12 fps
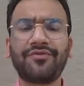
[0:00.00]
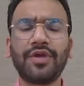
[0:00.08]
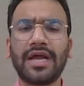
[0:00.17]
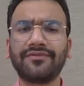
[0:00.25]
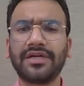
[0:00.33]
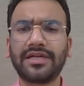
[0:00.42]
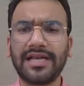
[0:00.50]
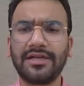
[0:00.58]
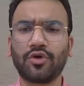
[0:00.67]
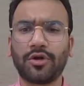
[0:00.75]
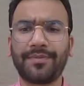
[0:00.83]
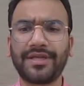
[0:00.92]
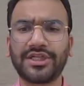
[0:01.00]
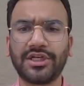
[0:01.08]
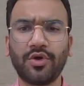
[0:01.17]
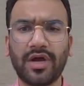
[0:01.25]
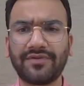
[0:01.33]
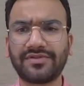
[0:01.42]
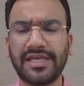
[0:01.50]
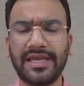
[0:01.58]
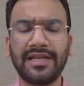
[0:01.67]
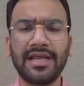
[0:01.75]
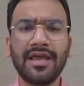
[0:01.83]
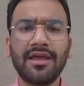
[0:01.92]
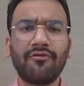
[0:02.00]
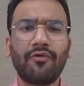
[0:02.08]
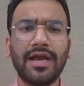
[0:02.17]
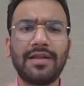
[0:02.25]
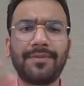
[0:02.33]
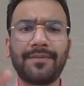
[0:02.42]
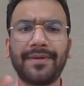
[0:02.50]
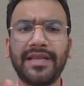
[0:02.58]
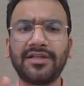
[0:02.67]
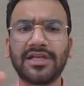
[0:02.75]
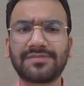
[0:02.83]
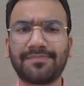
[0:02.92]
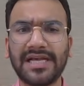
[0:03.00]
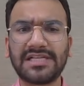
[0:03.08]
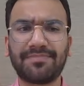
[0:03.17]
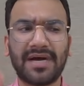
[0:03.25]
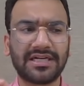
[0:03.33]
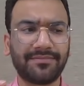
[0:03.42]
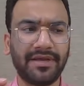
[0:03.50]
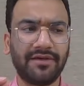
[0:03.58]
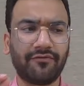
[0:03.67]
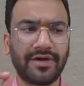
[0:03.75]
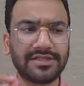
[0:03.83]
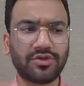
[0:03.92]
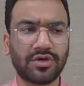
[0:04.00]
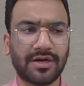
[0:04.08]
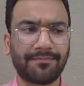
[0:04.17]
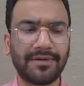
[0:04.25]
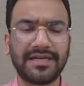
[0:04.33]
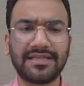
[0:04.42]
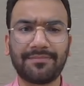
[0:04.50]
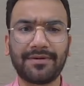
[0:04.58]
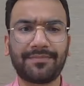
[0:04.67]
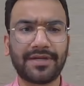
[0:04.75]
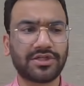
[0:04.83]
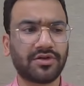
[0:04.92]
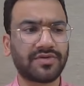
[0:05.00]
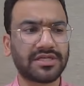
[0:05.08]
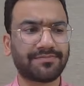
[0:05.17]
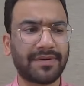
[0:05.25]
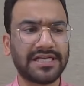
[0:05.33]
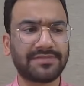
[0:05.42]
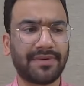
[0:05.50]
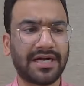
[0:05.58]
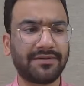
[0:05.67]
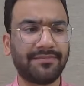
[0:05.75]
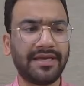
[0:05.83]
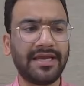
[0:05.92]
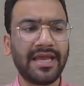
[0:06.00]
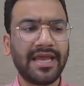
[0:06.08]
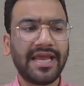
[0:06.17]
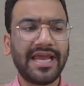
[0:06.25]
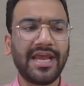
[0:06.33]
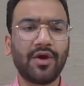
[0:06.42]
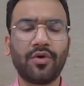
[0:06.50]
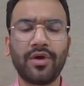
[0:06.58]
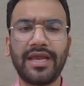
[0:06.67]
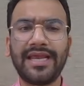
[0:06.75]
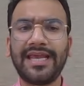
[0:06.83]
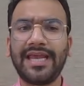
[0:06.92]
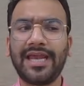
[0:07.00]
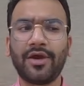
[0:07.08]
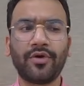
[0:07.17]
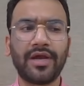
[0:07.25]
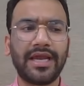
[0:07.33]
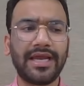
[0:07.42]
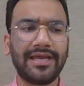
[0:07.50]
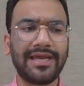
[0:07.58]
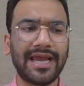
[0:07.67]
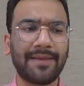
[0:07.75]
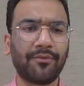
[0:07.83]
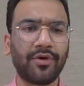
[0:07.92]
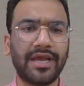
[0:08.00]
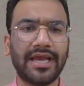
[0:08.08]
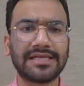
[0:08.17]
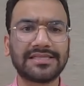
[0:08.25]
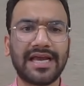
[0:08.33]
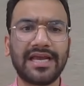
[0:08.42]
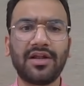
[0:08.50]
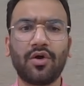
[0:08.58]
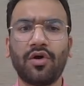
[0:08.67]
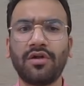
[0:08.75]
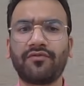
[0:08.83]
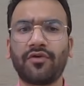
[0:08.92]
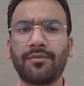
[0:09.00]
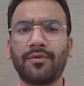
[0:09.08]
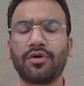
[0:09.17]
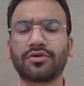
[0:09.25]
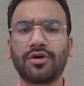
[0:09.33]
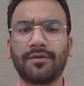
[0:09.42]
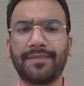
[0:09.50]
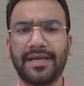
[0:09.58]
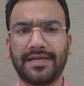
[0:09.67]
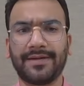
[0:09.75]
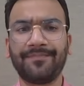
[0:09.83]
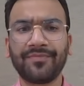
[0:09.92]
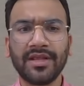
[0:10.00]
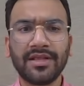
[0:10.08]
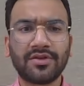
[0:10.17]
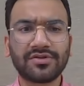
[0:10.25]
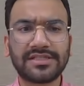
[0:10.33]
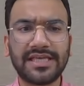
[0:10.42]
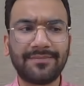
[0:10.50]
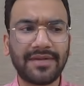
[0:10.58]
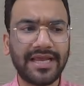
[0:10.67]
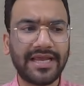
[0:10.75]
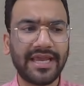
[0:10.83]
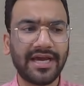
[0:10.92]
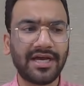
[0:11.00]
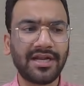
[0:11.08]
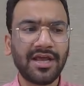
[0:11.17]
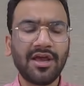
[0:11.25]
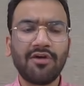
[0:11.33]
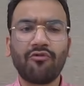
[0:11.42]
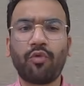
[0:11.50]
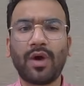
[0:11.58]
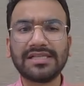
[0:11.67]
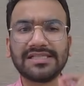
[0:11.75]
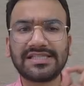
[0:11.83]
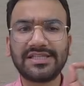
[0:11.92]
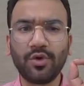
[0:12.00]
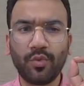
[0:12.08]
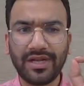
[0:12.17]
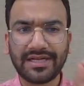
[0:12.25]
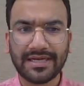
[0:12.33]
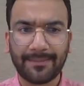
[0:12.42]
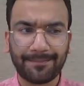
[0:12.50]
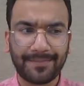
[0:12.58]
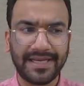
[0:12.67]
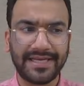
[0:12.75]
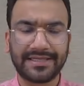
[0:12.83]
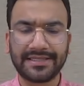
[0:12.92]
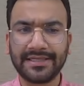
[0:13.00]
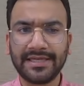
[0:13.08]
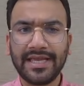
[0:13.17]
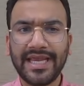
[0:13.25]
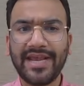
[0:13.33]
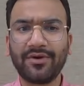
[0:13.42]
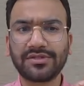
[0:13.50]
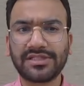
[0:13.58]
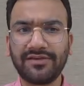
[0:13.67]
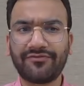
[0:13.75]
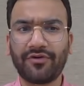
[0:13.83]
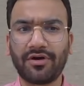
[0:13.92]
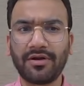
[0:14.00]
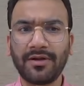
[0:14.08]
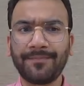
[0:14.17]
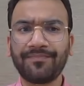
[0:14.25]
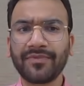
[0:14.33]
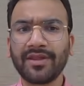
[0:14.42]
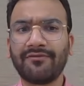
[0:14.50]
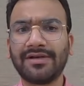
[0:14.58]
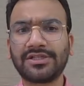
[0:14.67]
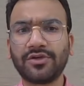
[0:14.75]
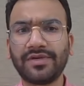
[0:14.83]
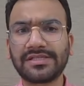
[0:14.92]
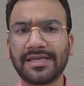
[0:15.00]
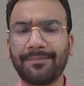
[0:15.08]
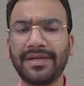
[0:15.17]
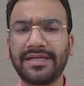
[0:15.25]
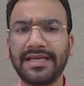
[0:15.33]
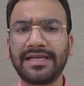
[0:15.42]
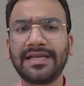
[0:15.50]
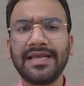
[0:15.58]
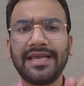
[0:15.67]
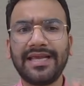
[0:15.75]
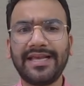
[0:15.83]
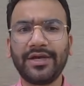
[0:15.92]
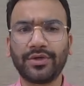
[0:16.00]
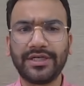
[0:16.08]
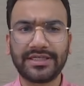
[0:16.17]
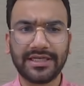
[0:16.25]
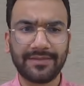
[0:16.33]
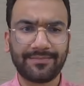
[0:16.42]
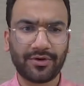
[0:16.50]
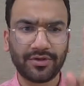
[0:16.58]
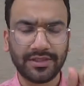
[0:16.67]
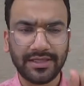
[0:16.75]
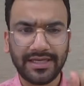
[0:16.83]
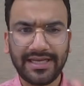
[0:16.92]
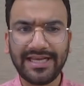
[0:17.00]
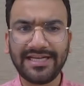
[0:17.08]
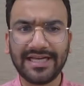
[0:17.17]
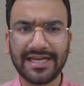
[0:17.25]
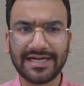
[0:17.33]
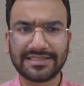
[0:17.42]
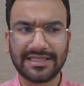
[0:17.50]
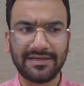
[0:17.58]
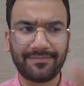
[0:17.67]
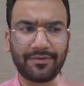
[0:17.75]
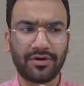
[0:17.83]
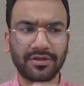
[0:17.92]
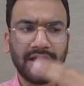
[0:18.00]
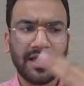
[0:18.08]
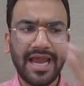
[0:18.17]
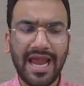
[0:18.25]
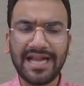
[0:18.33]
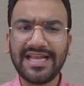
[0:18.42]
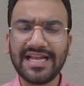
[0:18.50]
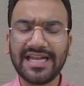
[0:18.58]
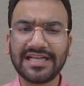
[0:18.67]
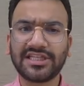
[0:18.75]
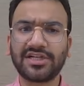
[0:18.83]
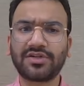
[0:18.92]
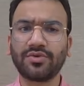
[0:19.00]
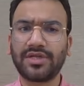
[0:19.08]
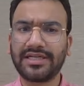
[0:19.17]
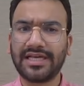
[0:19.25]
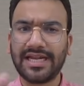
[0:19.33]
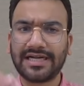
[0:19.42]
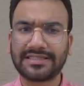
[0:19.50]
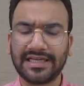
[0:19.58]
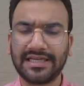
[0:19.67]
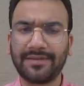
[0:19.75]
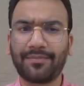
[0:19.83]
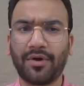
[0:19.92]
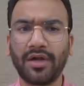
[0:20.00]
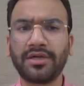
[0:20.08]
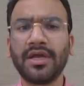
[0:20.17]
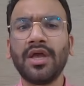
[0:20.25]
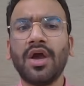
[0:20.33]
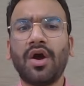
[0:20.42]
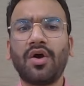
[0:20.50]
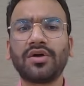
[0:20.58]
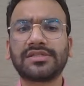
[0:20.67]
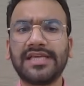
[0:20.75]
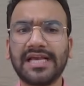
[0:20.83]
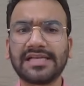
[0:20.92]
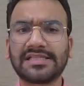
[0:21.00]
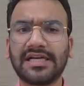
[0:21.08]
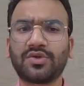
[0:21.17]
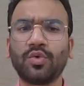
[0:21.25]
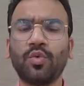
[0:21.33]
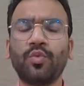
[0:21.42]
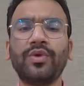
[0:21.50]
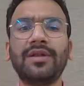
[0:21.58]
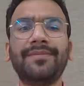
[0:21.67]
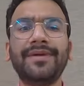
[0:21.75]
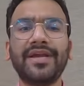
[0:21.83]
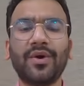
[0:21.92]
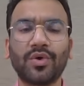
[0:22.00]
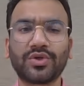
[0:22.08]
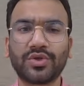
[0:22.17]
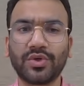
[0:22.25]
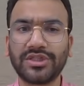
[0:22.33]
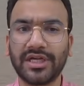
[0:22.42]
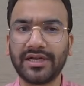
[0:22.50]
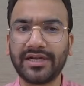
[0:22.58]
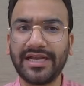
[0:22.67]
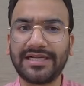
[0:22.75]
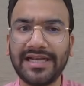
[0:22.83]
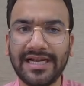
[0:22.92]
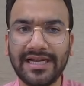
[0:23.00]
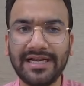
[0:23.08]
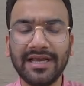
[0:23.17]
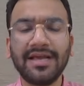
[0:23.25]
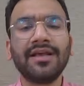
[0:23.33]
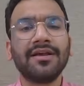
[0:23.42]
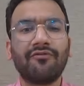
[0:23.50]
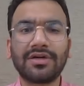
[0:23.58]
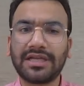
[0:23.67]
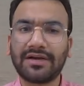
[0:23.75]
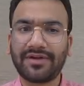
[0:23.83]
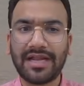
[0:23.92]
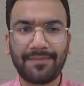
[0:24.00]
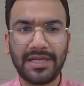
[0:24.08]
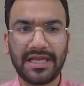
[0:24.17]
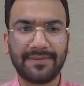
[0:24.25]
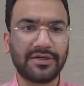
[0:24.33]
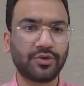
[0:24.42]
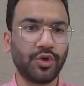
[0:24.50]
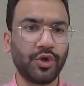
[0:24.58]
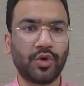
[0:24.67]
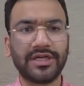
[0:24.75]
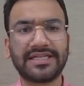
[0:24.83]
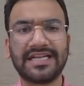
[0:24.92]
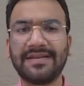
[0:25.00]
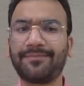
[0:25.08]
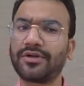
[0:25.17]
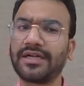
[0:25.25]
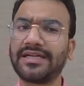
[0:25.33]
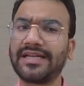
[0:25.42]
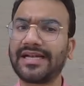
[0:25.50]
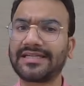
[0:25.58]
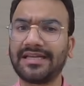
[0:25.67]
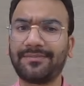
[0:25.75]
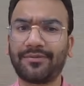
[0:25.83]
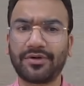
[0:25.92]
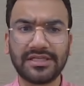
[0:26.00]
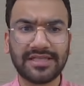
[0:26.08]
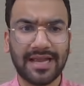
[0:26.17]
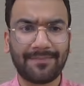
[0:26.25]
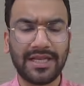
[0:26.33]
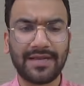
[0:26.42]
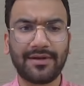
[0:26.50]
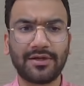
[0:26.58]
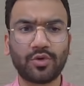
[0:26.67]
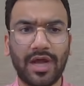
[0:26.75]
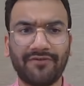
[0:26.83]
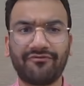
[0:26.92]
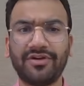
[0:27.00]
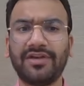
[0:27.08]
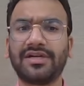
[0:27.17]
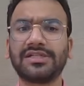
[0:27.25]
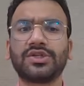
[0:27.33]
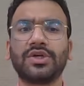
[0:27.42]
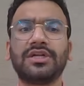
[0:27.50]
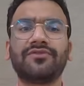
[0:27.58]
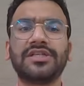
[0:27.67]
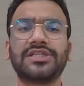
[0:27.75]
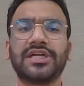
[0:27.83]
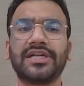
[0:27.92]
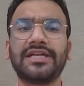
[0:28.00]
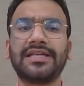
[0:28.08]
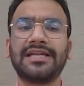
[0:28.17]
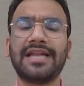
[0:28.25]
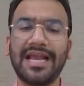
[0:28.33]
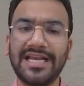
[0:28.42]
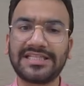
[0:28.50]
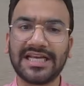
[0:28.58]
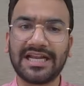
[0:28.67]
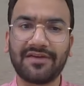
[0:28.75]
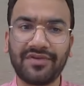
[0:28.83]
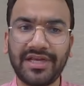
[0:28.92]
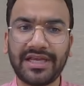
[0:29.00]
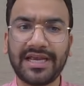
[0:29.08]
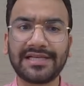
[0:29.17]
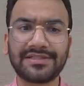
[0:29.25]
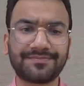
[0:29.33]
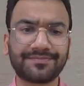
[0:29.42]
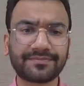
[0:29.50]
you have done an incorporation, you have seen while preparing the spice part B. Once you complete the preparation of the spice part B, AOA, EAOA, EMOA, Agile, all form auto appear. So same like here, once you will complete AOC4, once you will submit it, e-auditor report, e-director report, any annexure to the director report or CSR2 will be auto-generated. Whatever applicable to you. Auditor report and director report is applicable to everyone, so it will generate in each and every case.